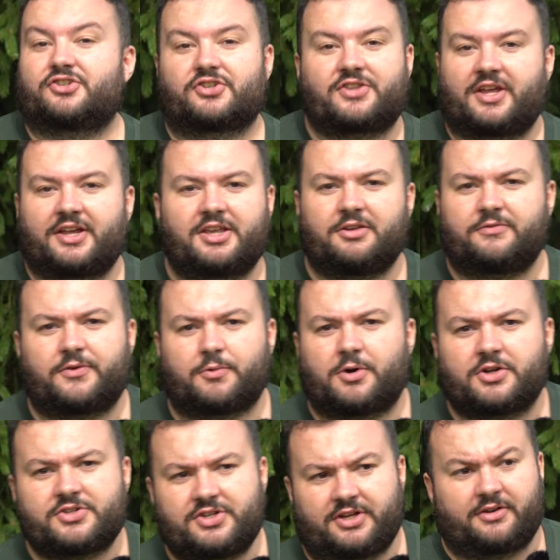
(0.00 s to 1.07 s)
just thank you for
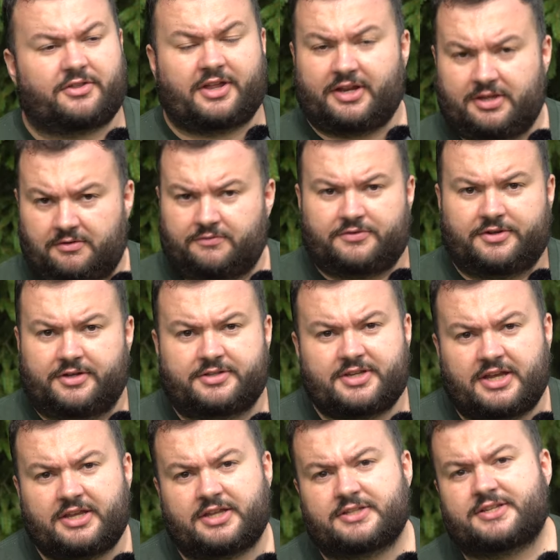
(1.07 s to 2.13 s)
watching. Thank you for
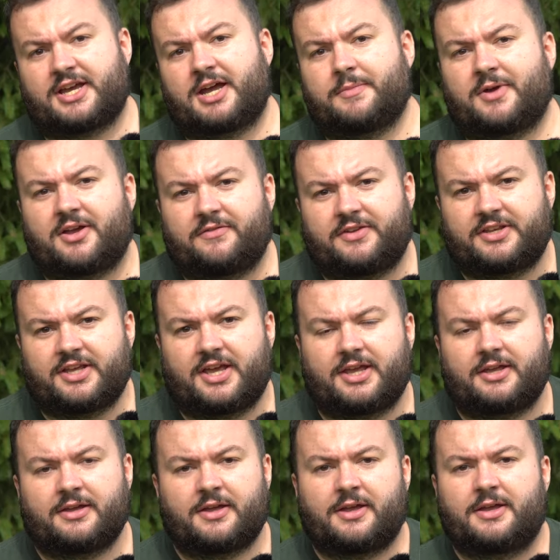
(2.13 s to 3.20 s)
taking time out of your
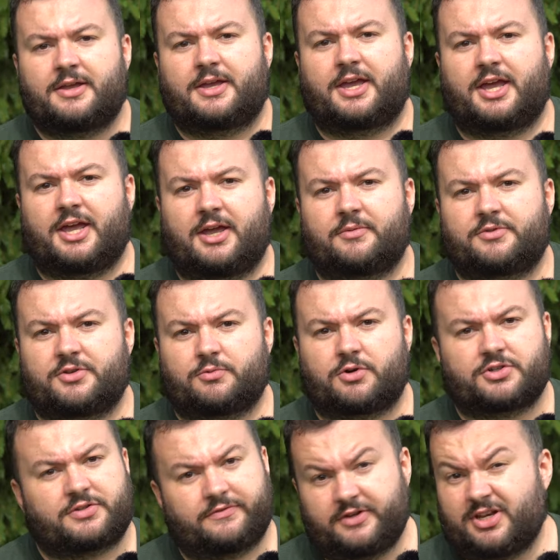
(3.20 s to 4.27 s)
day to
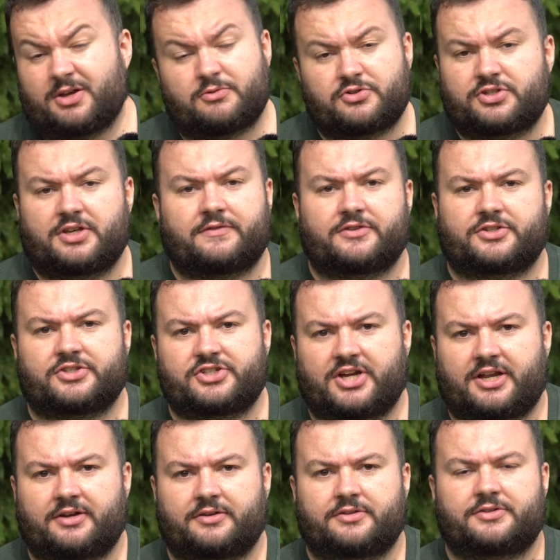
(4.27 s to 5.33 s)
watch the video and just give us a
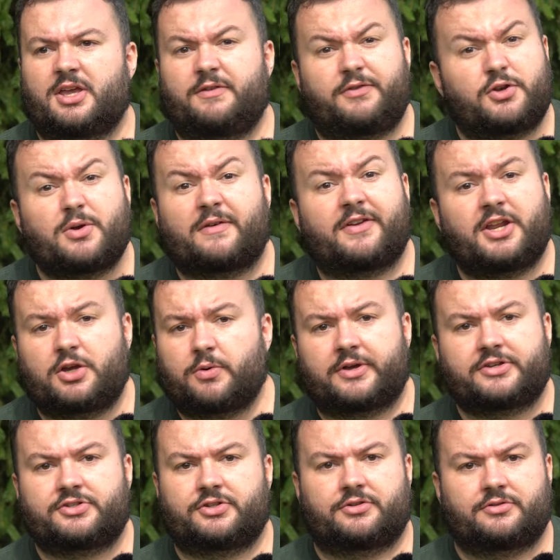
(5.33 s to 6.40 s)
chance. If you do have any
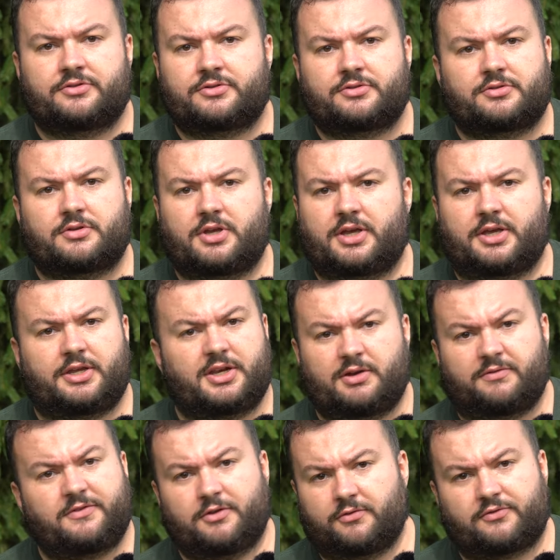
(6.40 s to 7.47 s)
questions,
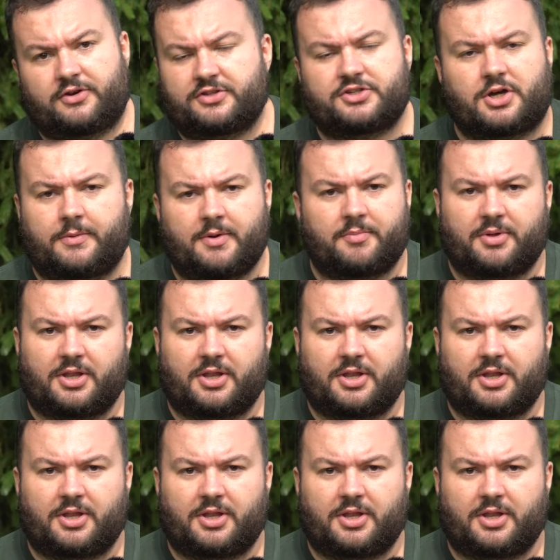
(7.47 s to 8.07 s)
feel free to comment